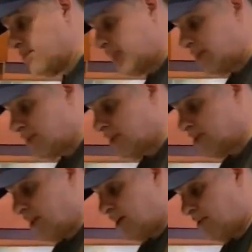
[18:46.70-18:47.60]
things to
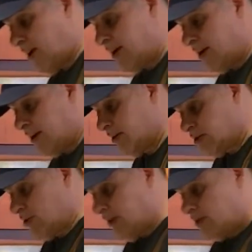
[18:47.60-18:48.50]
this later on, and I'm going to
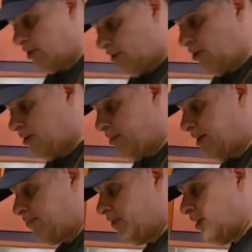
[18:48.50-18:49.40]
show that to you in a little
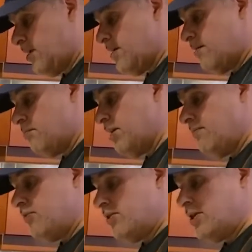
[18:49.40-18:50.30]
bit.
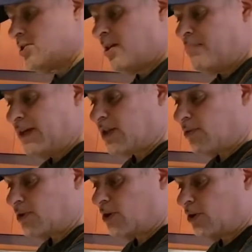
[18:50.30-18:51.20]
But this is a
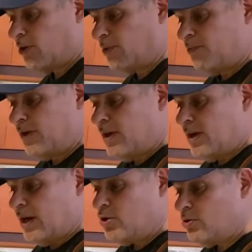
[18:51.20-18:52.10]
basic risotto.
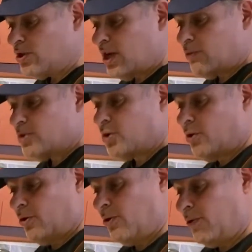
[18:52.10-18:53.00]
And usually a
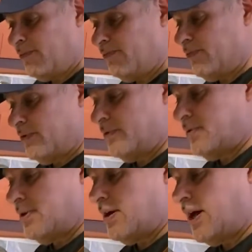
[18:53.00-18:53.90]
risotto
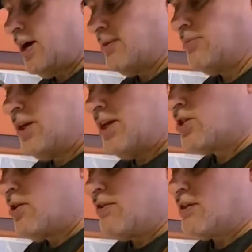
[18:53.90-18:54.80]

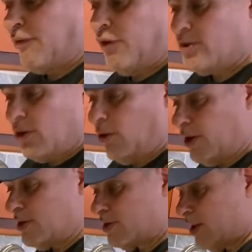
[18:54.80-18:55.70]
is served as a first
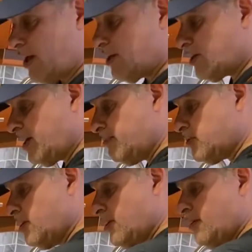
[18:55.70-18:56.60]
course a lot of
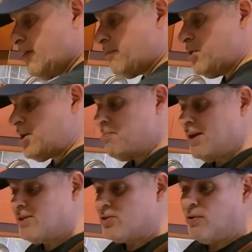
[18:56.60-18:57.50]
times. But you can
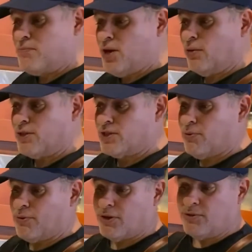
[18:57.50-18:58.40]
make this to a meal, which is
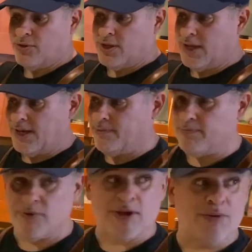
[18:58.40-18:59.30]
what we're going to do today.
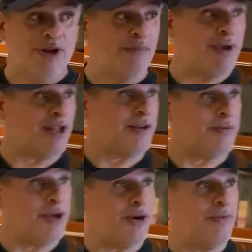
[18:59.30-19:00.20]
Okay, we're going to make it in the
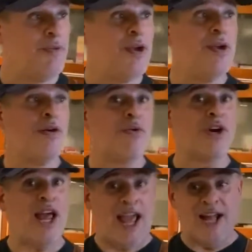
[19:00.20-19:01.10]
meal. Okay. We're
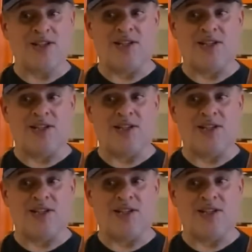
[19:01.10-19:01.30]
going to add to